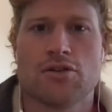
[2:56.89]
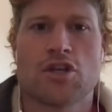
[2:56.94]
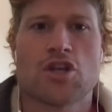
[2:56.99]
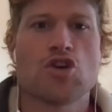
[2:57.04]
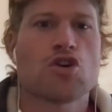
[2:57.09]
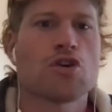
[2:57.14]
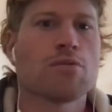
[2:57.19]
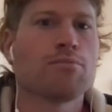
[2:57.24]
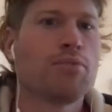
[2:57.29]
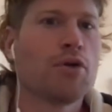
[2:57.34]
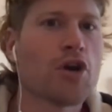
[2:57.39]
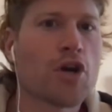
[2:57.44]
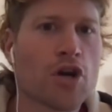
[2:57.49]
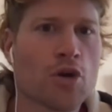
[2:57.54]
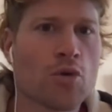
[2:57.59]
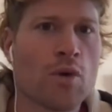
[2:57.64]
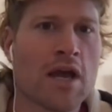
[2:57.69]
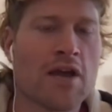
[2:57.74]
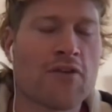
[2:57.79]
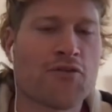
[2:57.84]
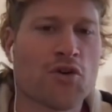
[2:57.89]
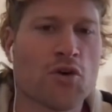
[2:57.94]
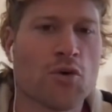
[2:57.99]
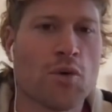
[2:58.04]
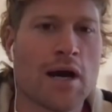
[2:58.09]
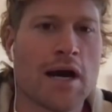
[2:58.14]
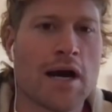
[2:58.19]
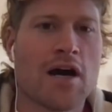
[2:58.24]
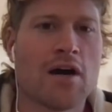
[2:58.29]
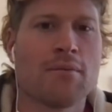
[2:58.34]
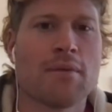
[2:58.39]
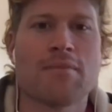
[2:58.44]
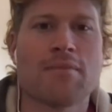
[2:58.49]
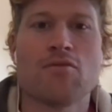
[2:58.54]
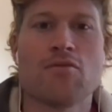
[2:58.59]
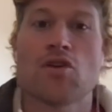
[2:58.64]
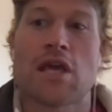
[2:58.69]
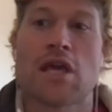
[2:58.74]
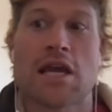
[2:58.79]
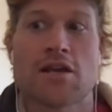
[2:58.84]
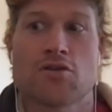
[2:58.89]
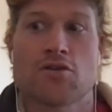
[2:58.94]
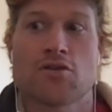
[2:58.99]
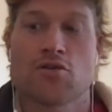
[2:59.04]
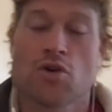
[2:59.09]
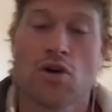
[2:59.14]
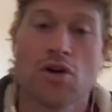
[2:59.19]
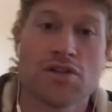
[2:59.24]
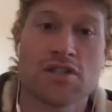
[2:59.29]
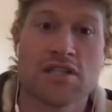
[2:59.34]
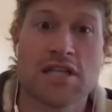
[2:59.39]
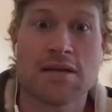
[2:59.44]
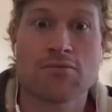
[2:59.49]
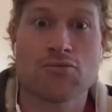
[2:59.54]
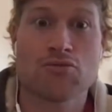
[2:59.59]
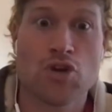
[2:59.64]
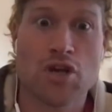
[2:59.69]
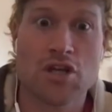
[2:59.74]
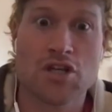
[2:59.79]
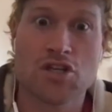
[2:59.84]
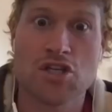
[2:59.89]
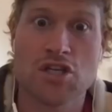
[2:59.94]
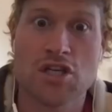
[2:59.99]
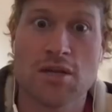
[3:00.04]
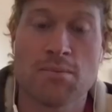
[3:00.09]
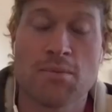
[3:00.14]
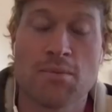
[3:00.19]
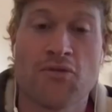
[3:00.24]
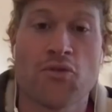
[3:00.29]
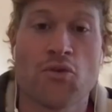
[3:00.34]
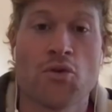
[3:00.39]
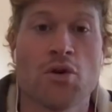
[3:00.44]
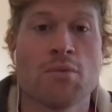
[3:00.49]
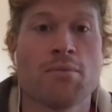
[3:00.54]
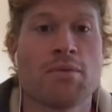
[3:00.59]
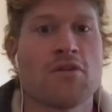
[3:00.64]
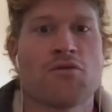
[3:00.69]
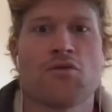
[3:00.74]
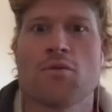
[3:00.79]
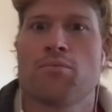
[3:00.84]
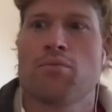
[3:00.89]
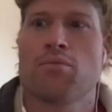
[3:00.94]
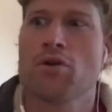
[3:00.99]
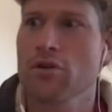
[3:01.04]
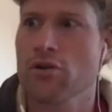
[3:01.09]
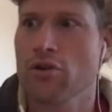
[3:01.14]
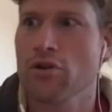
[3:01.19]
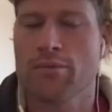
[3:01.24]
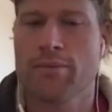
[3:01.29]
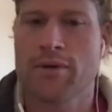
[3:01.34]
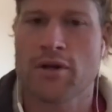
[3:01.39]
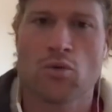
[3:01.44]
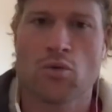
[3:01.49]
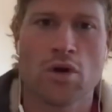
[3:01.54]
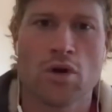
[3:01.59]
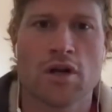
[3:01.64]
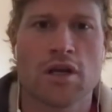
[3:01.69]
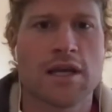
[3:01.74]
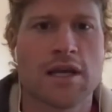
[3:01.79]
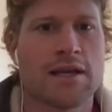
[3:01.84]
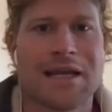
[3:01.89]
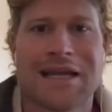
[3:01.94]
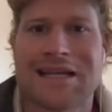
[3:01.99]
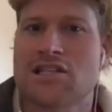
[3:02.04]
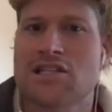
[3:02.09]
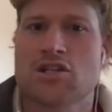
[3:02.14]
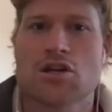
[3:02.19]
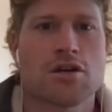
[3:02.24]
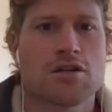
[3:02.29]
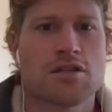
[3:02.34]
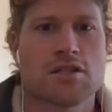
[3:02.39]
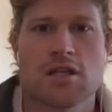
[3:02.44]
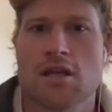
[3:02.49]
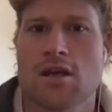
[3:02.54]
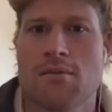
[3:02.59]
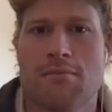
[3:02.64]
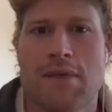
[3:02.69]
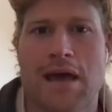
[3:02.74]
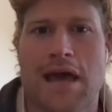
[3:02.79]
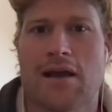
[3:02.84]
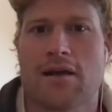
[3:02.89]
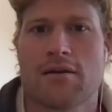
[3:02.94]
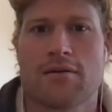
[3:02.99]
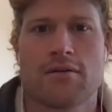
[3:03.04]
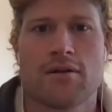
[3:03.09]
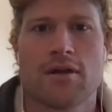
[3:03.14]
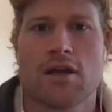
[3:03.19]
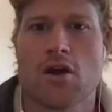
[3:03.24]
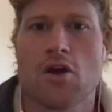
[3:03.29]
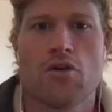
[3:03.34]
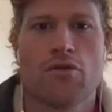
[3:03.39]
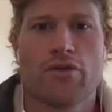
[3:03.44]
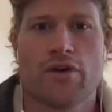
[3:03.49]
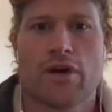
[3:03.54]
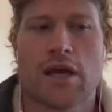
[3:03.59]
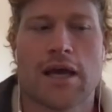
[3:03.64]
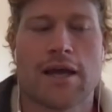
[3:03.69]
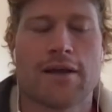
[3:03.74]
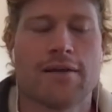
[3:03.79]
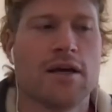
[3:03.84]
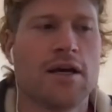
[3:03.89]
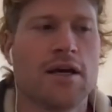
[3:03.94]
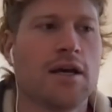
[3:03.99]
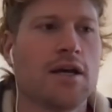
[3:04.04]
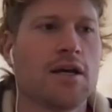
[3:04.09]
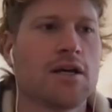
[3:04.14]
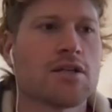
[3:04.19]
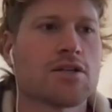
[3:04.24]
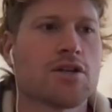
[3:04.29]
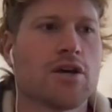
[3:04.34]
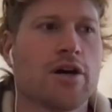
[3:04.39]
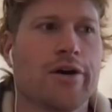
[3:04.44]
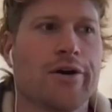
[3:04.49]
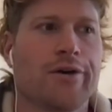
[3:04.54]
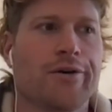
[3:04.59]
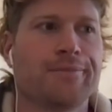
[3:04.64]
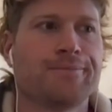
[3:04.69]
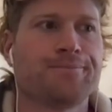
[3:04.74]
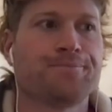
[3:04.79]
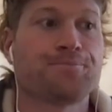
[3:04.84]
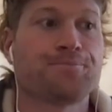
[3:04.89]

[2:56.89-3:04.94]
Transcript: Like you can put it away for a while. Maybe you can't do all the same tricks you did before, but if you put a little bit of work in, it starts to come back like overnight. So